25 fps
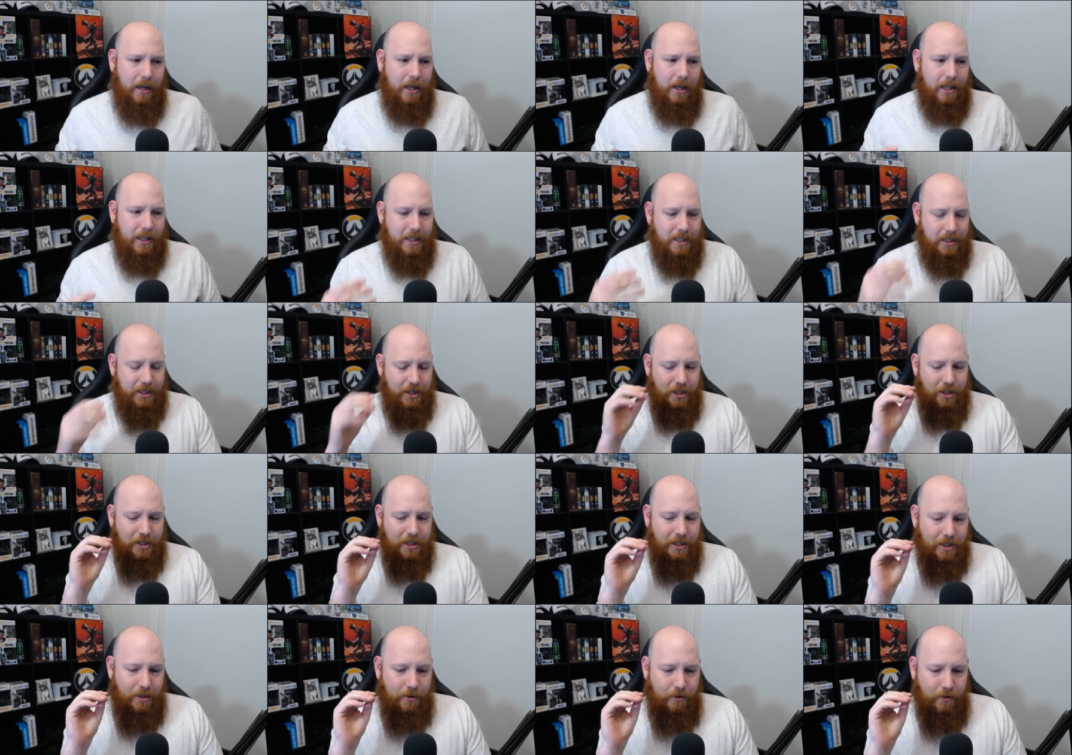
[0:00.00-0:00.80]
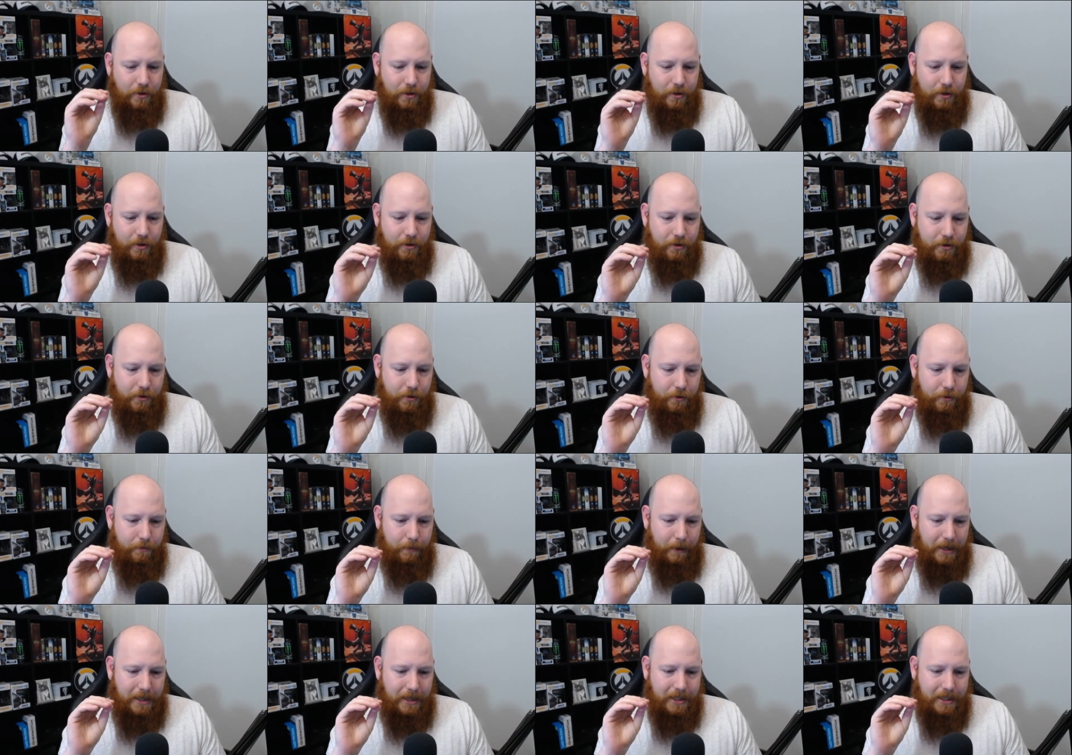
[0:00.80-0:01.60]
This is just to, to, to,
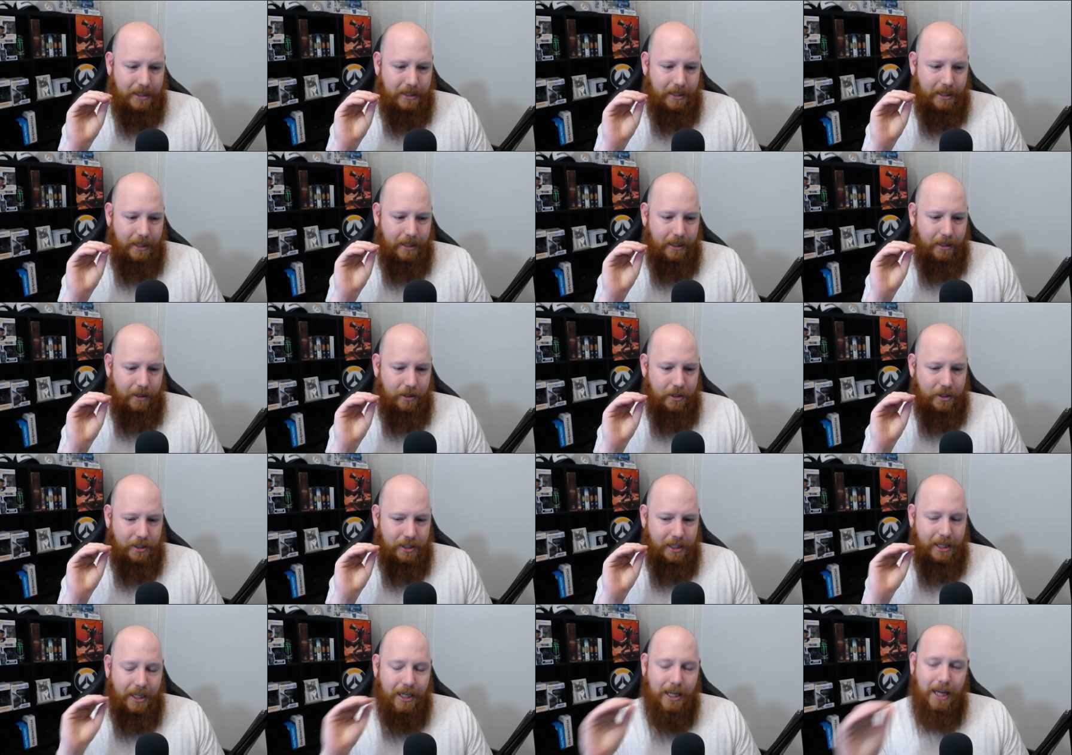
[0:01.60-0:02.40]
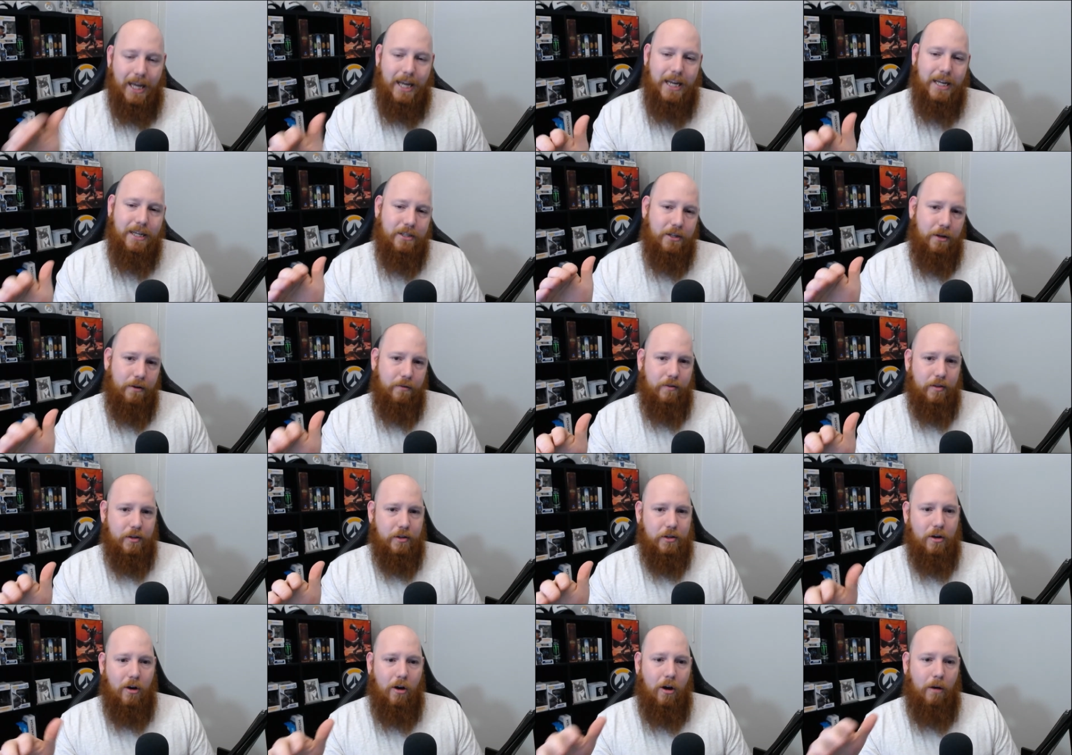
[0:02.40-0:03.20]
basically just glaze over
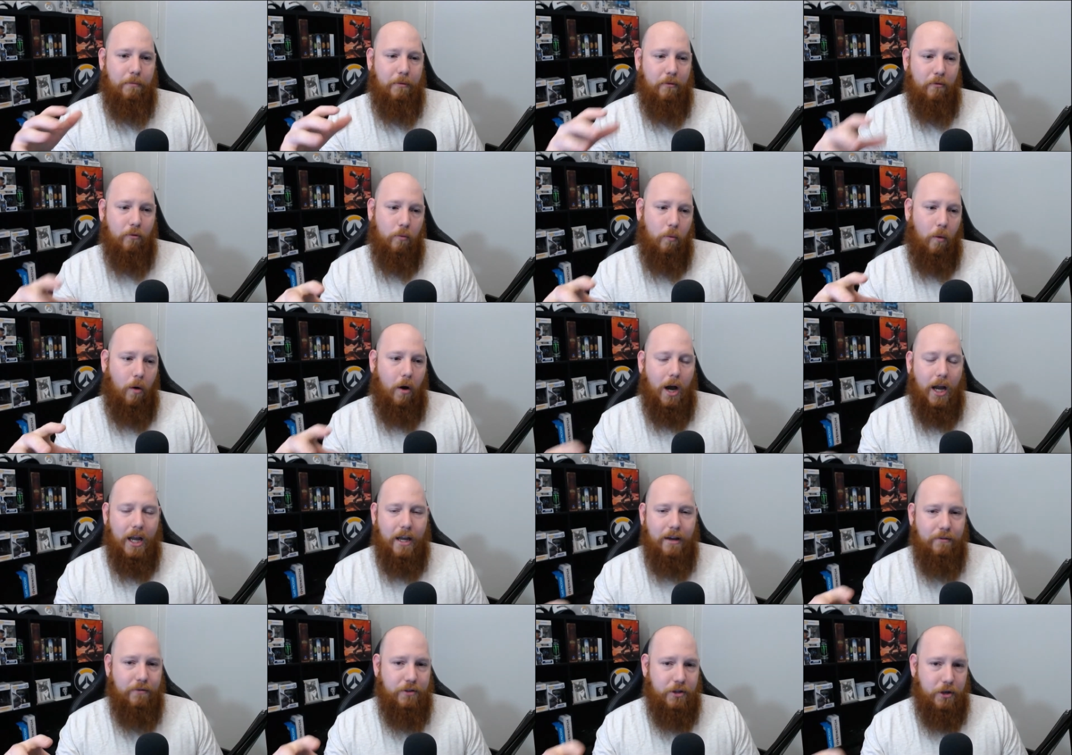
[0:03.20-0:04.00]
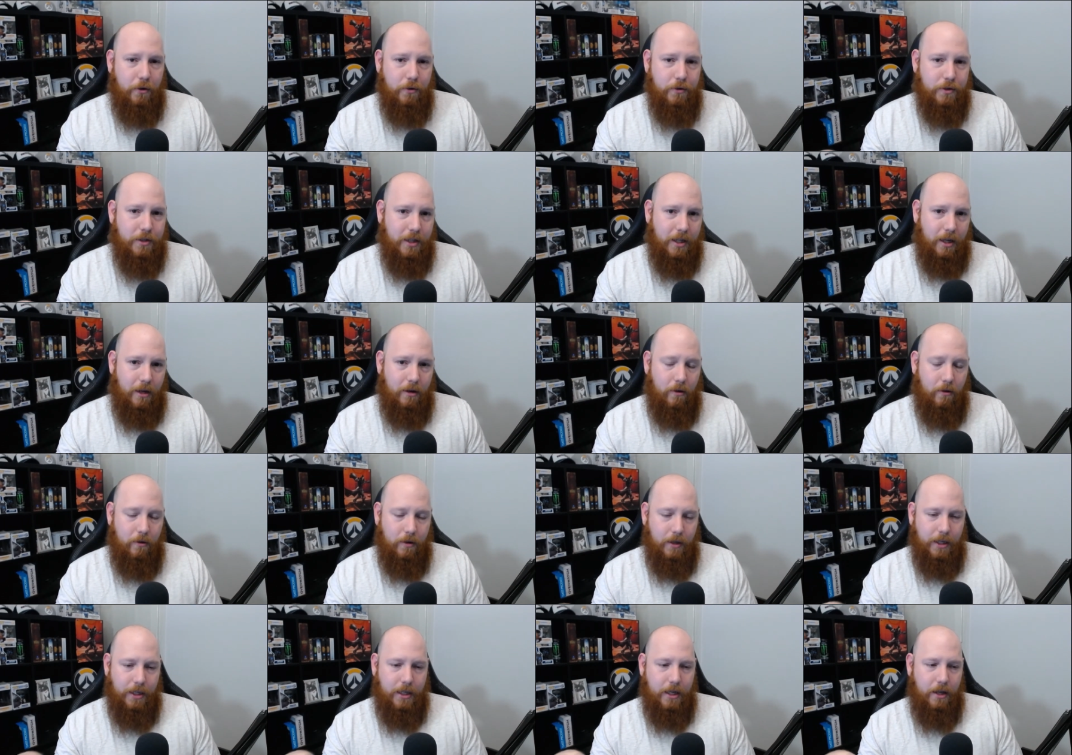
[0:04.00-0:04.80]
the top of why I've chosen the
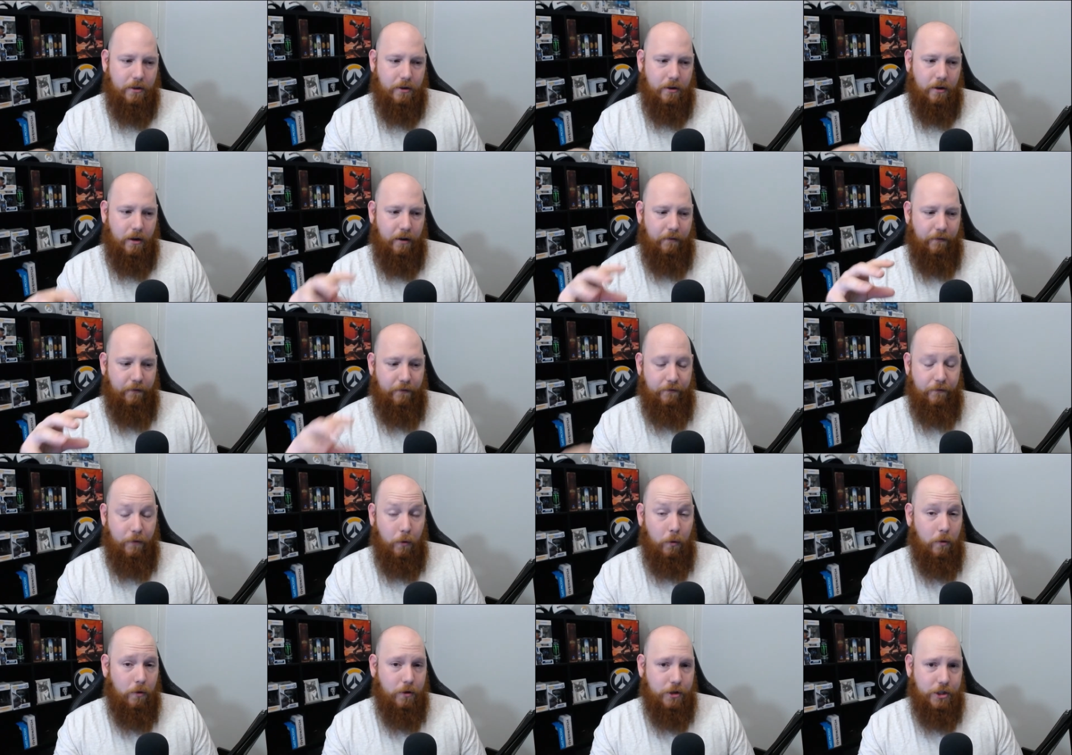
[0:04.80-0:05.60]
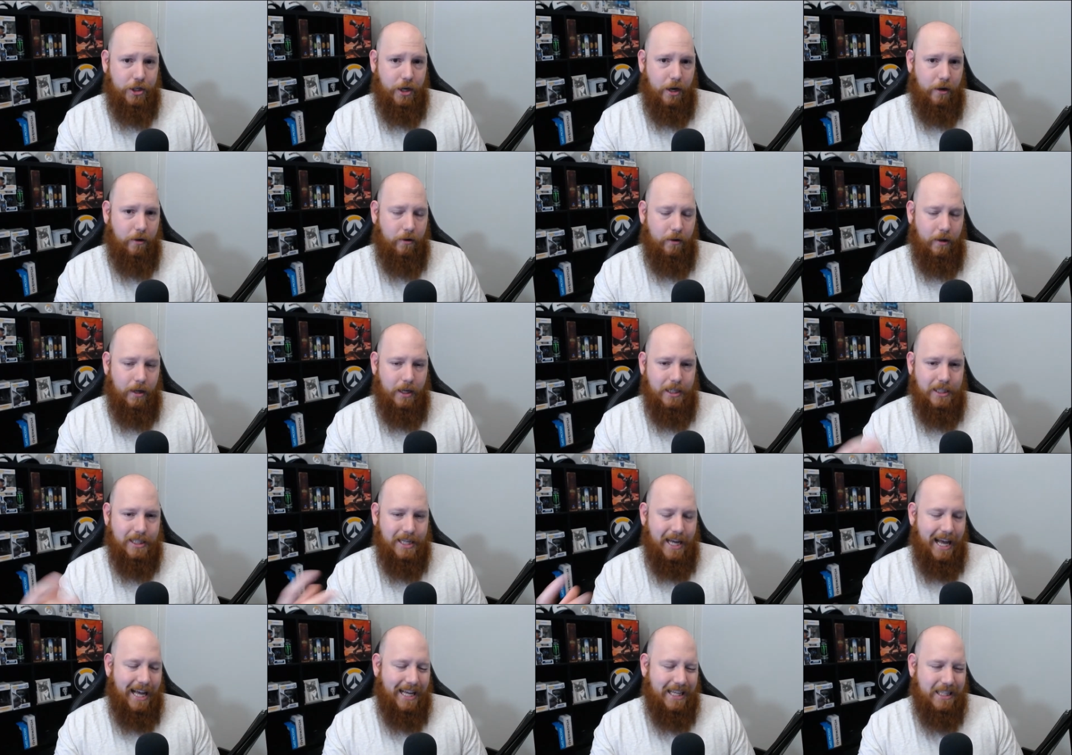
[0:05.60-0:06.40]
Unholy Death Knight for
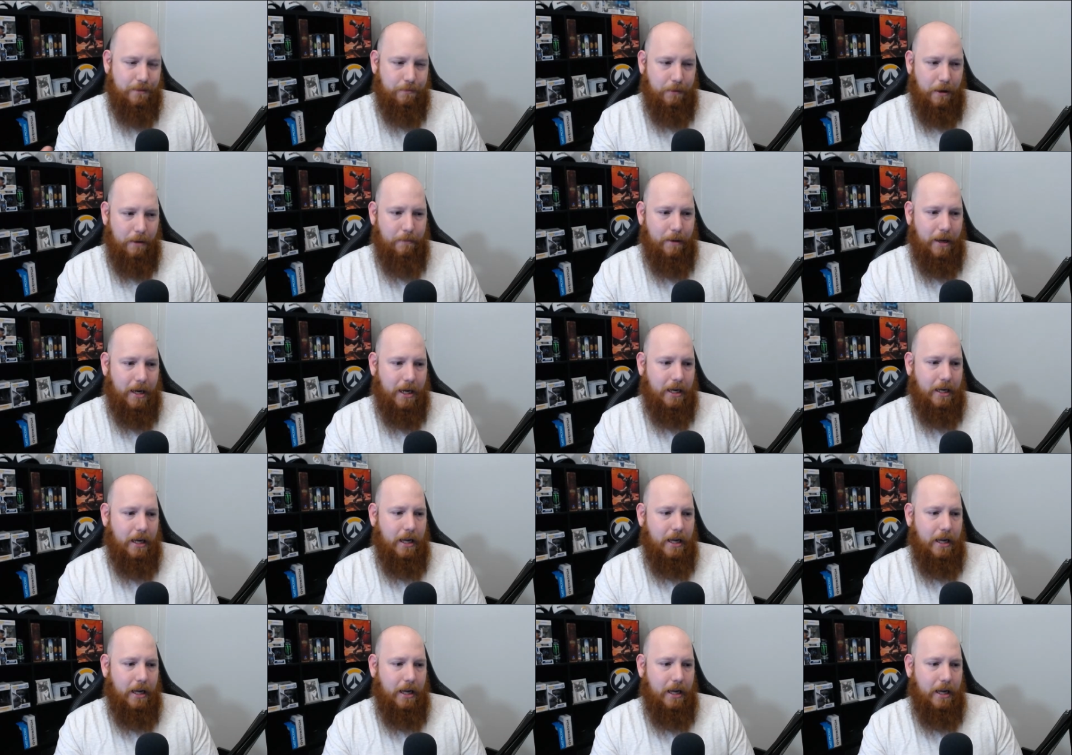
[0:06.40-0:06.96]
Shadowlands as my main.